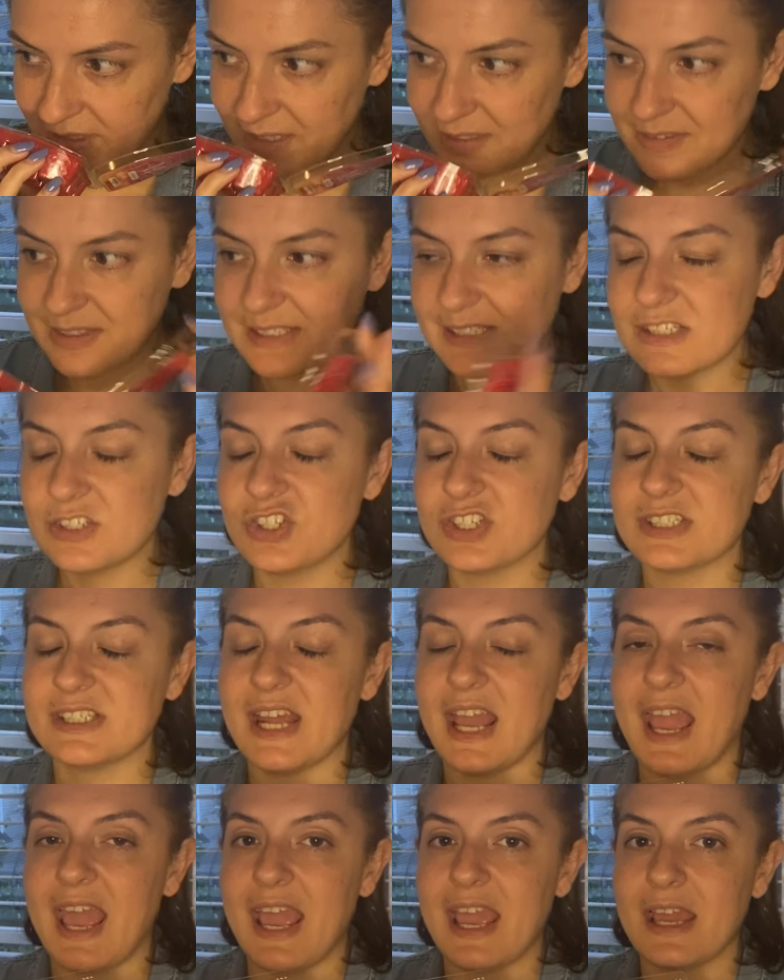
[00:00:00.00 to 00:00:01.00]
This is just
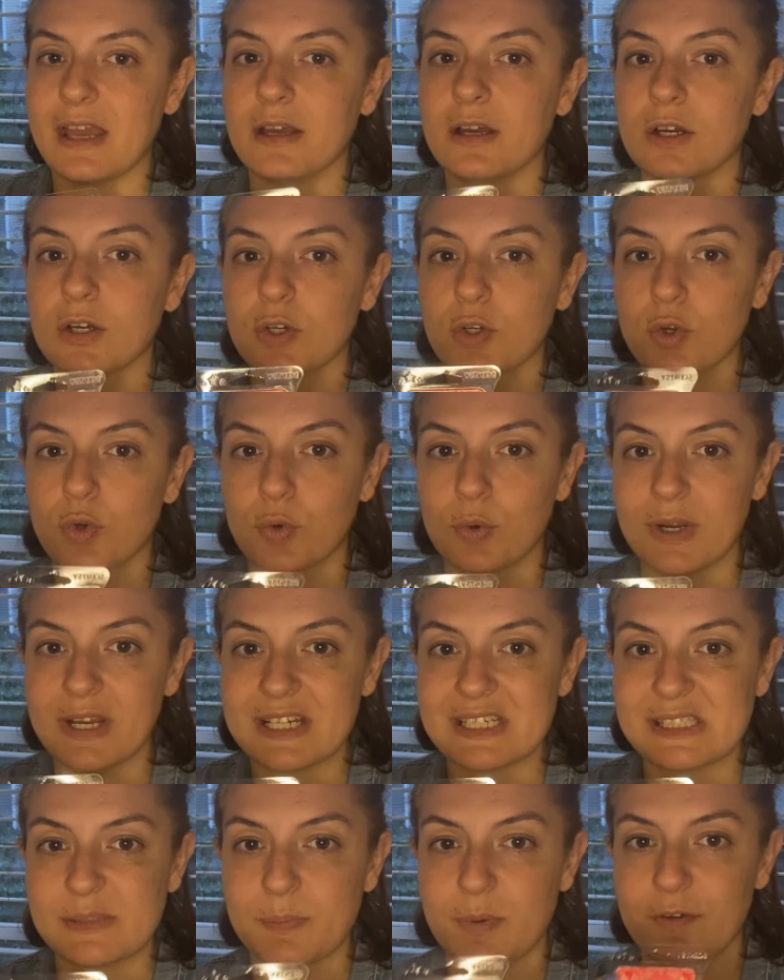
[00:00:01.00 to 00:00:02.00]
a
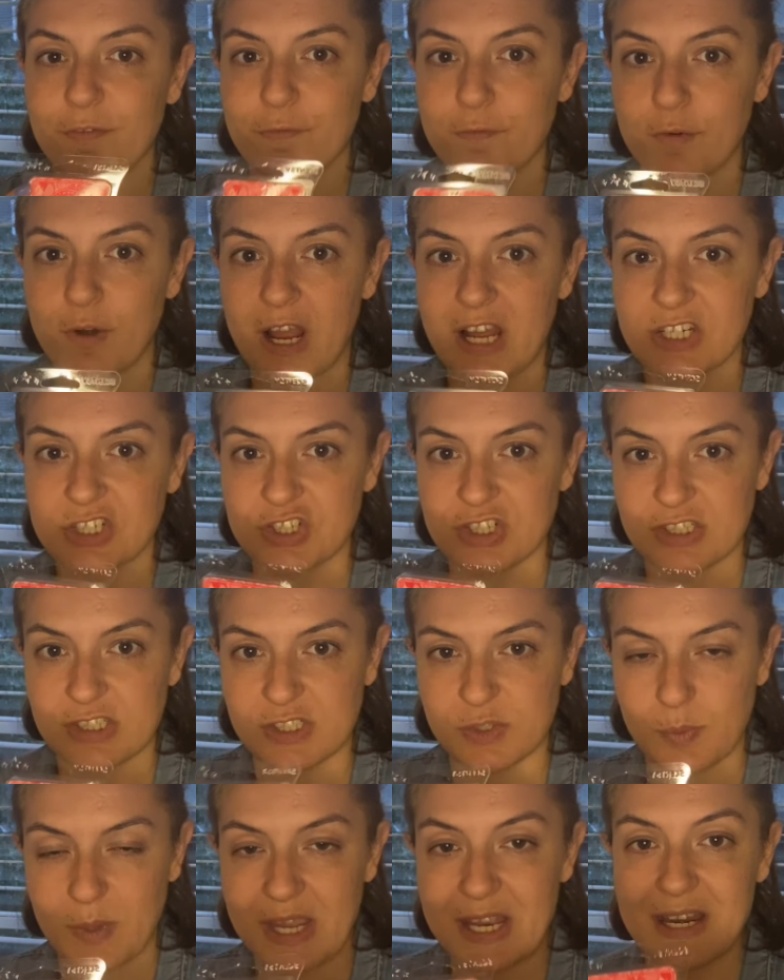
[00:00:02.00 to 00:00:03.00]
crisp, fresh,
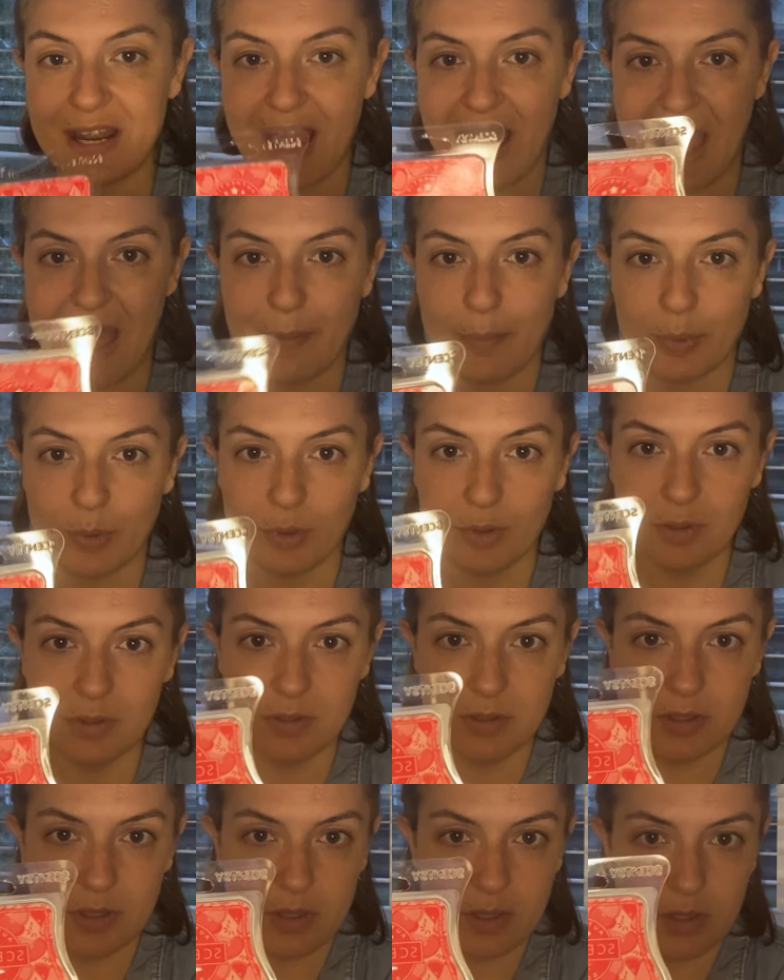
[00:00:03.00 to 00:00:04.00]
sweet
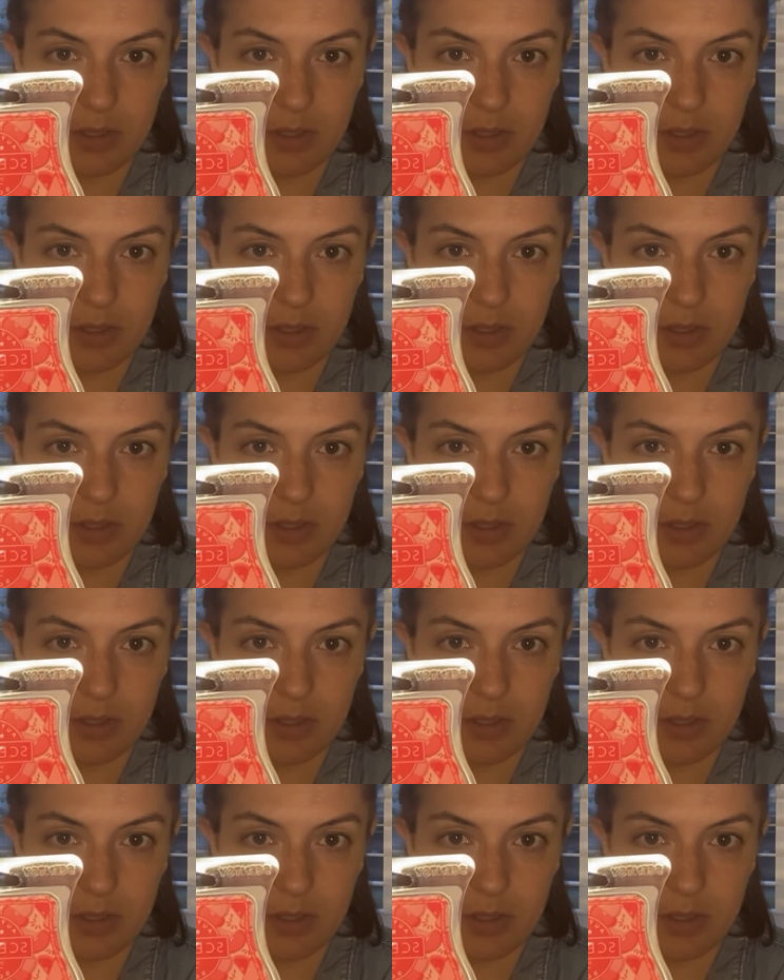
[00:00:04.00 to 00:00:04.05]
apple.